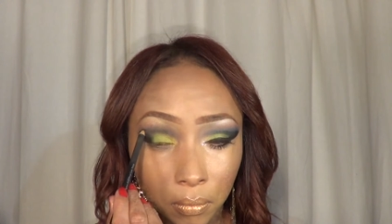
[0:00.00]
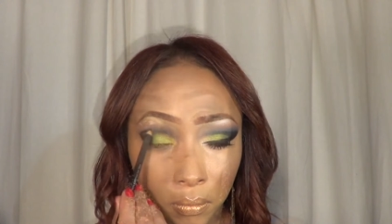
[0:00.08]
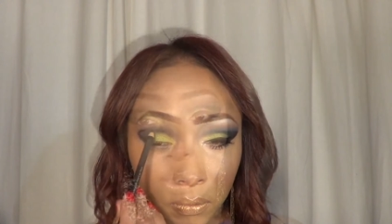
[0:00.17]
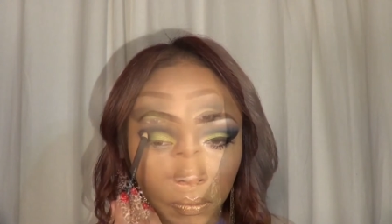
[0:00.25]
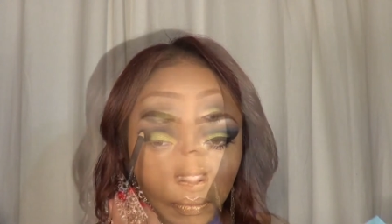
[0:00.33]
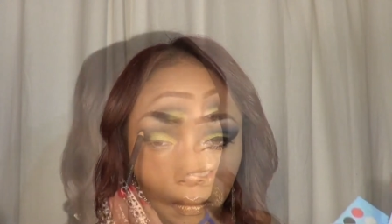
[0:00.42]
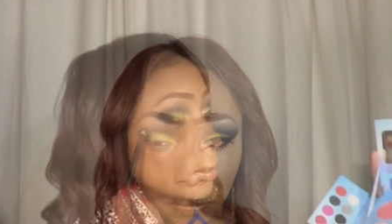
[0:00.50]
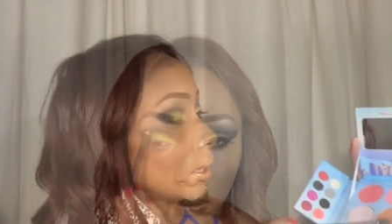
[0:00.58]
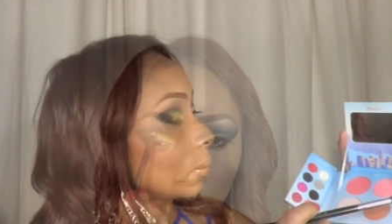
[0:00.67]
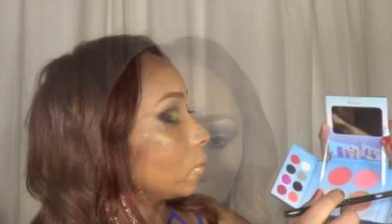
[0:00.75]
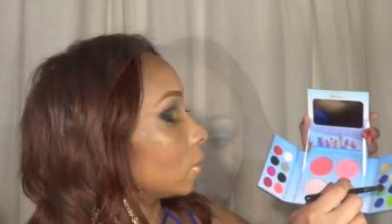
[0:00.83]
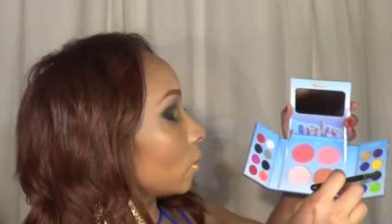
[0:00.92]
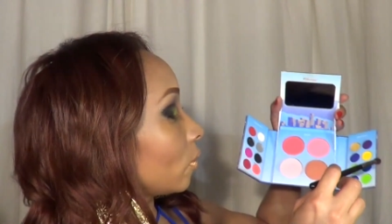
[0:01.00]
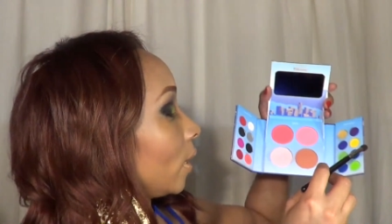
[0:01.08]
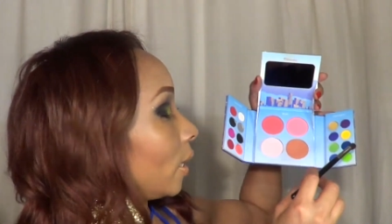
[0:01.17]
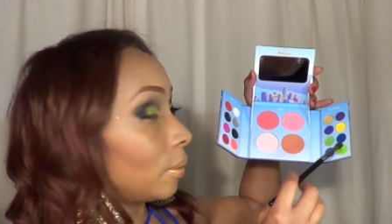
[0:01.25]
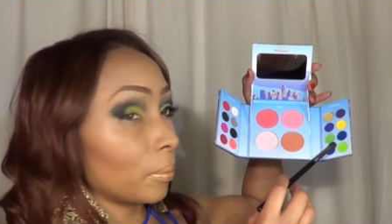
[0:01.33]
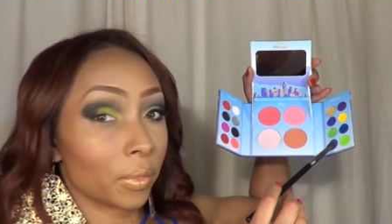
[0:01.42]
Next, I'm going to
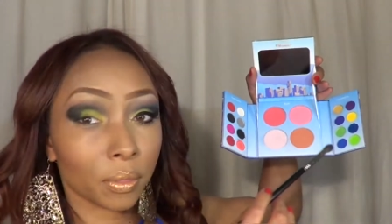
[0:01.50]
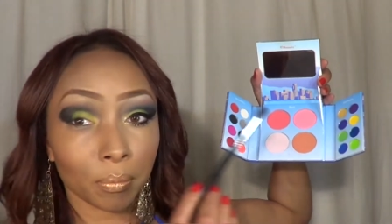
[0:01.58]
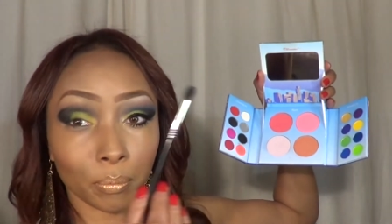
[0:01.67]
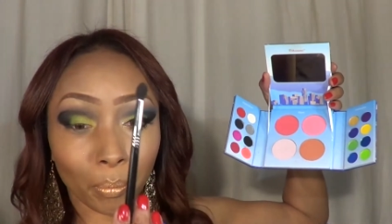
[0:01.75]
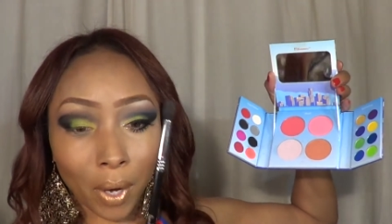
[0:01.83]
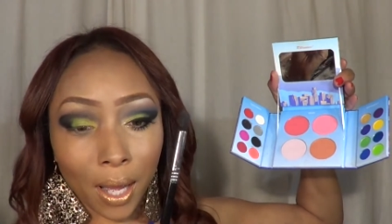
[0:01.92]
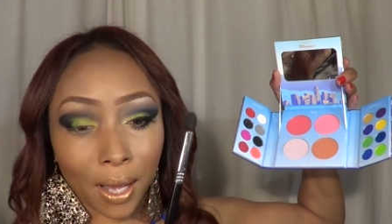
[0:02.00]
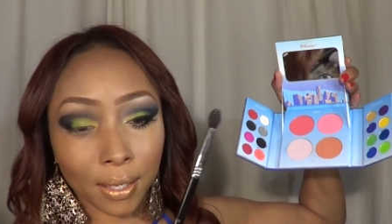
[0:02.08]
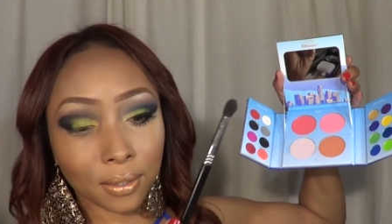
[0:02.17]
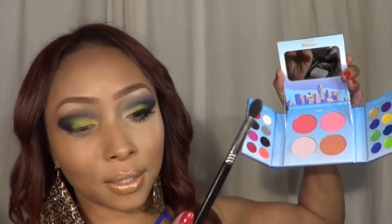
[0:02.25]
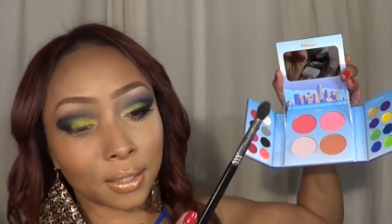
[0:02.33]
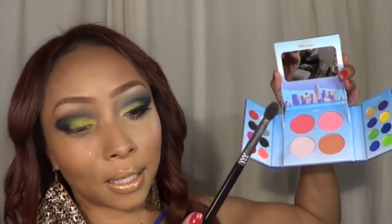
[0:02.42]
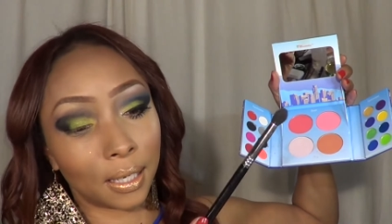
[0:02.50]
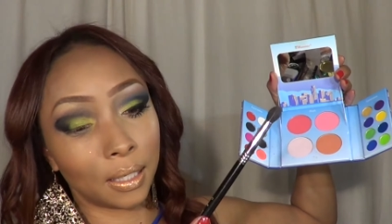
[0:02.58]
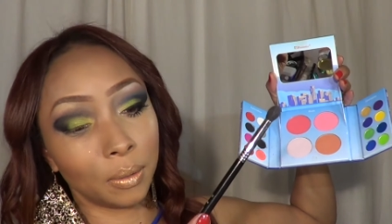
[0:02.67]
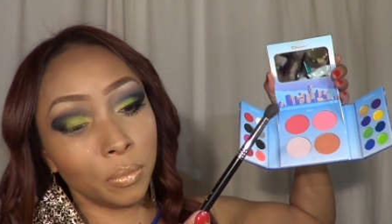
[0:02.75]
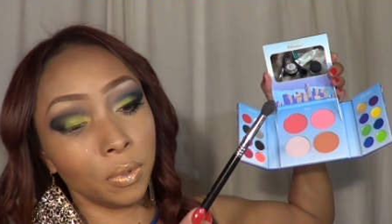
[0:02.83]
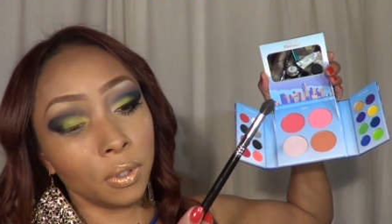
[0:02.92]
grab my
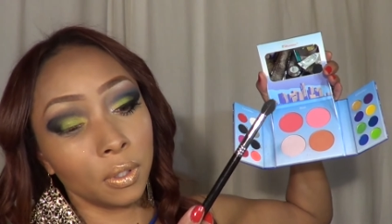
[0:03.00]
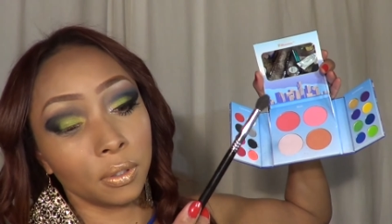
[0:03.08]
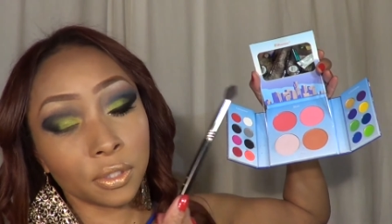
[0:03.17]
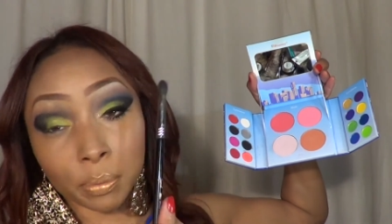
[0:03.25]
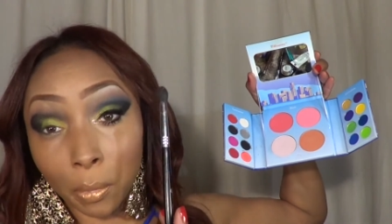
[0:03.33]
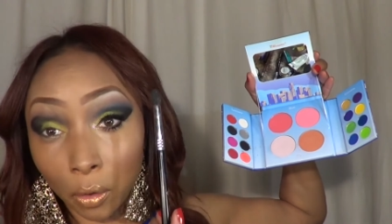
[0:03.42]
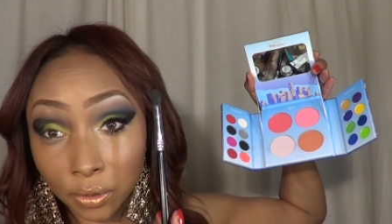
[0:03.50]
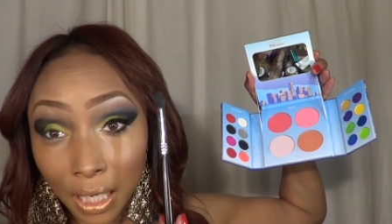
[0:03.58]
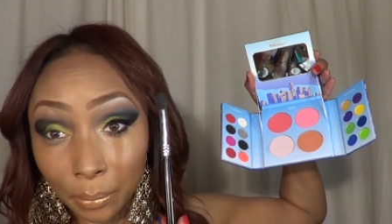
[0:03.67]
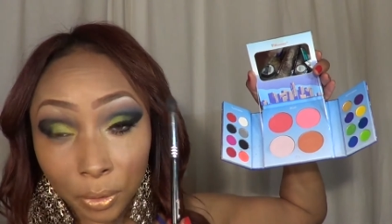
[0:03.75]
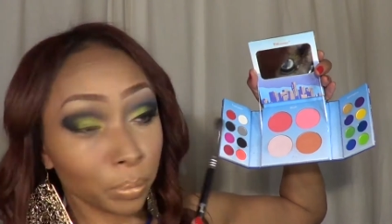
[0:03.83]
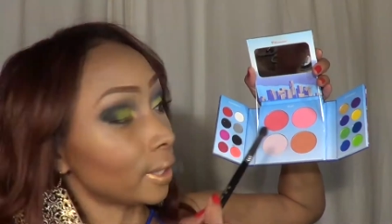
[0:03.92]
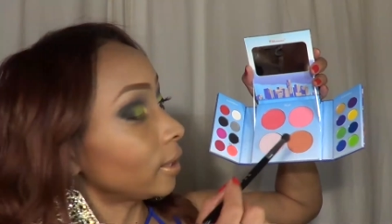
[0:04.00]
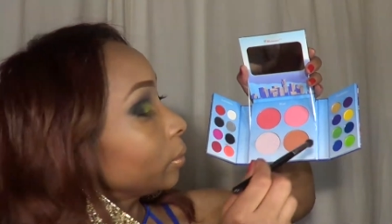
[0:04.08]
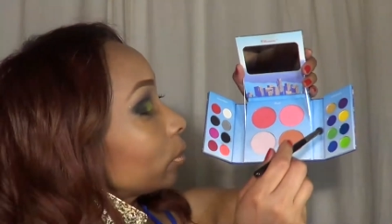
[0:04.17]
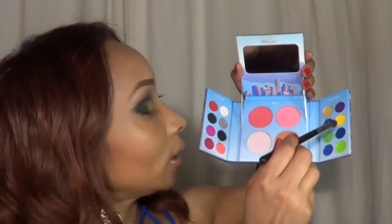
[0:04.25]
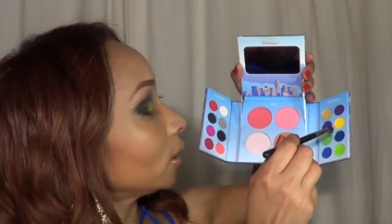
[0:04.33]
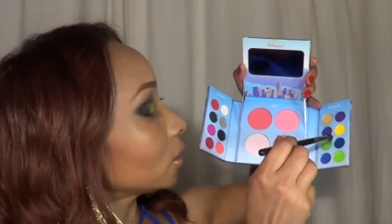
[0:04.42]
same small tapered blending
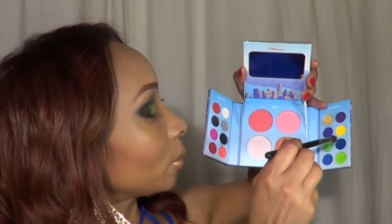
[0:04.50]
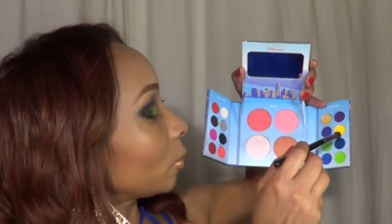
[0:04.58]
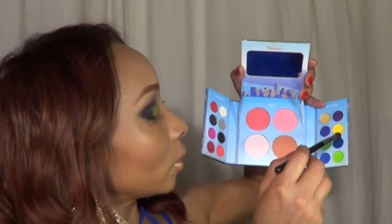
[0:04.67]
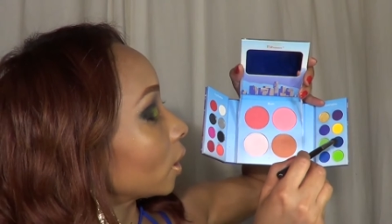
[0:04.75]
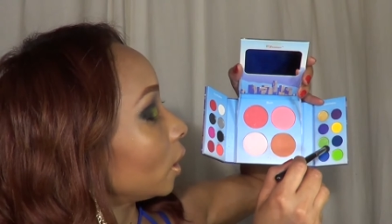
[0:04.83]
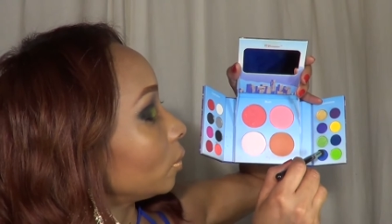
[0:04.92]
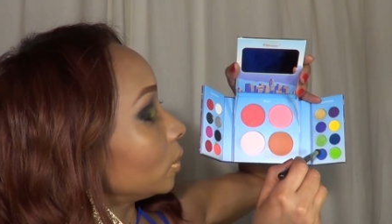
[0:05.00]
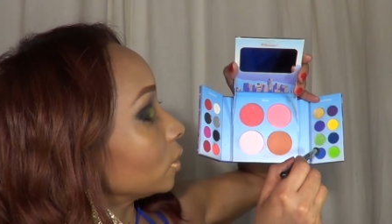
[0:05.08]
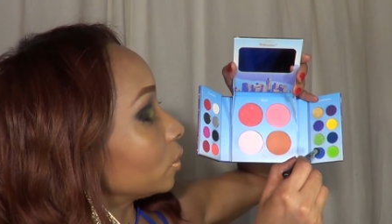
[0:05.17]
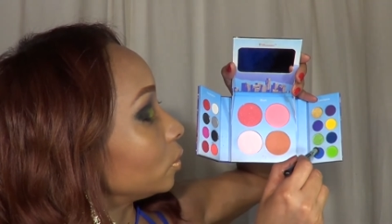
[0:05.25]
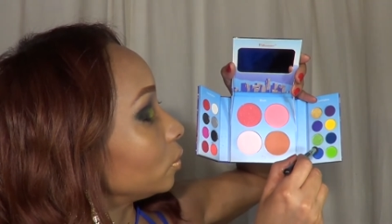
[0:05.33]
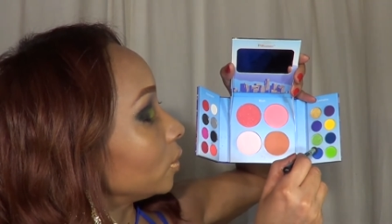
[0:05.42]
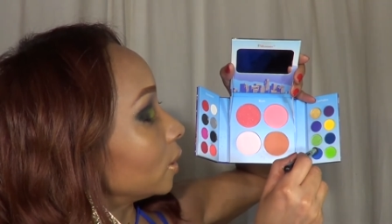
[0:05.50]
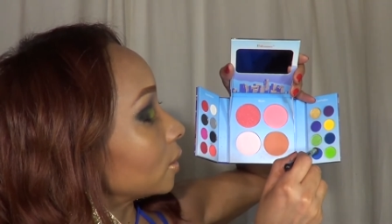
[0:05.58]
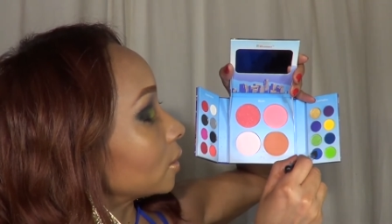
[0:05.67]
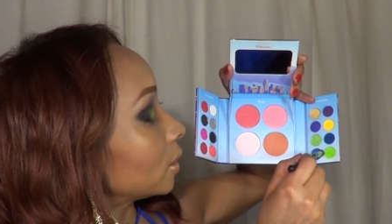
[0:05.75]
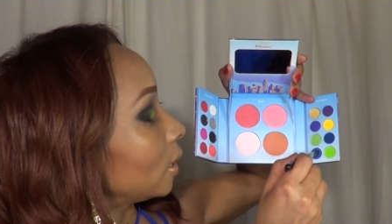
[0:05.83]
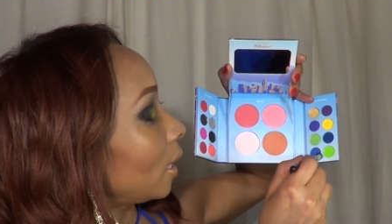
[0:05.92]
brush. I'm going to go into
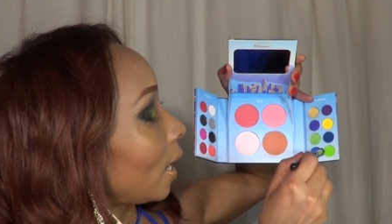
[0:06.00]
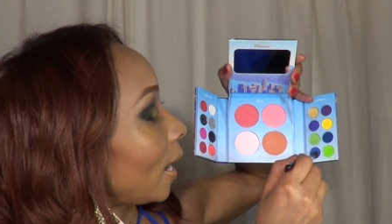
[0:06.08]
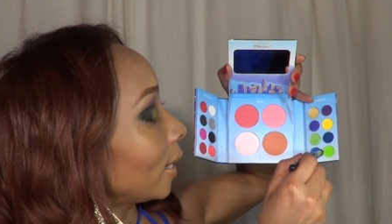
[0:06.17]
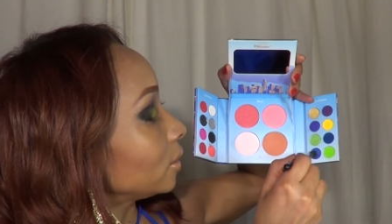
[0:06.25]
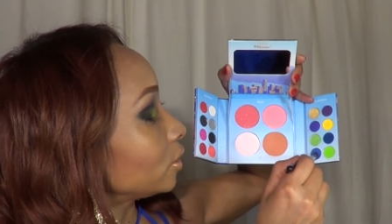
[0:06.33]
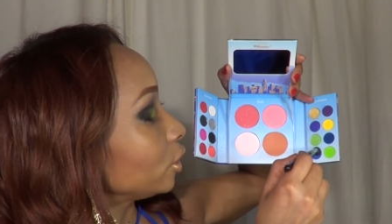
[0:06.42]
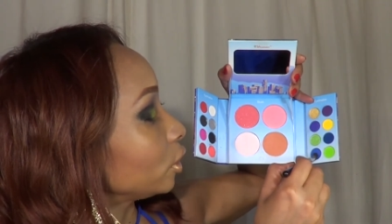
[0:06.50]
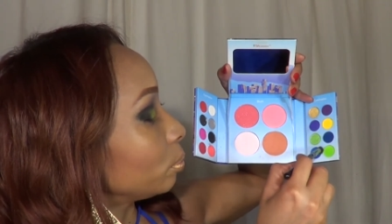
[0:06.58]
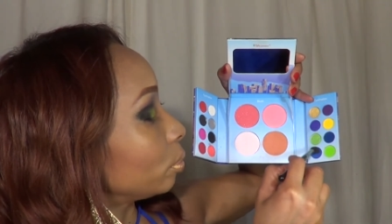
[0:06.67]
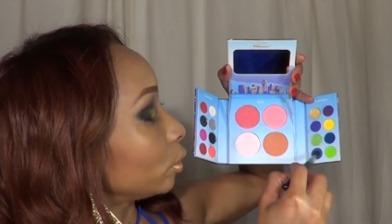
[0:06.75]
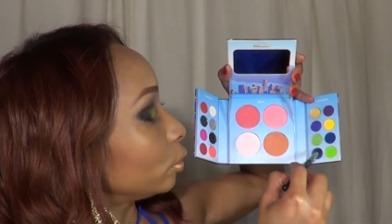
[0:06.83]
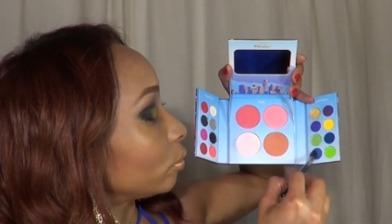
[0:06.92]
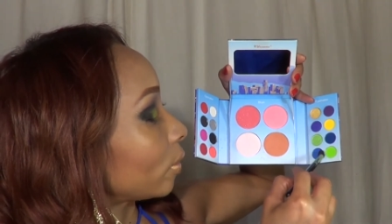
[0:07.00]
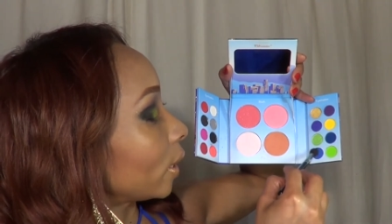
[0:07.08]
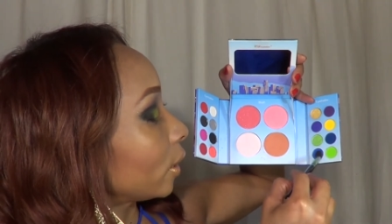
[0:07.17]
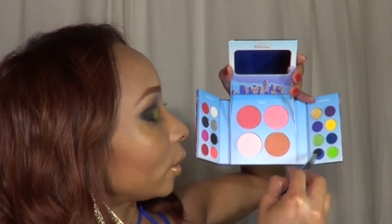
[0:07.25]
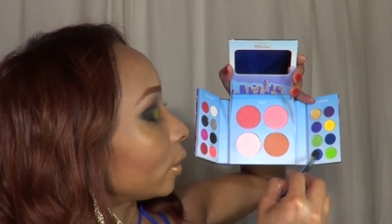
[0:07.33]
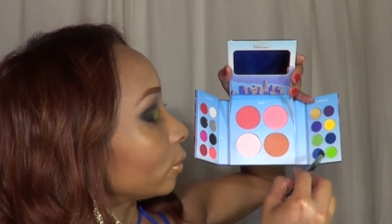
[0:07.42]
this icier blue right
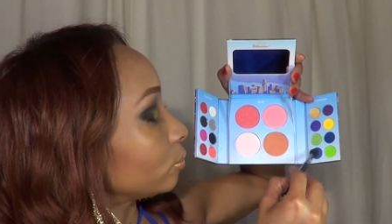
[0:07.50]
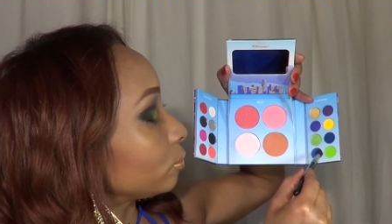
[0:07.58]
here.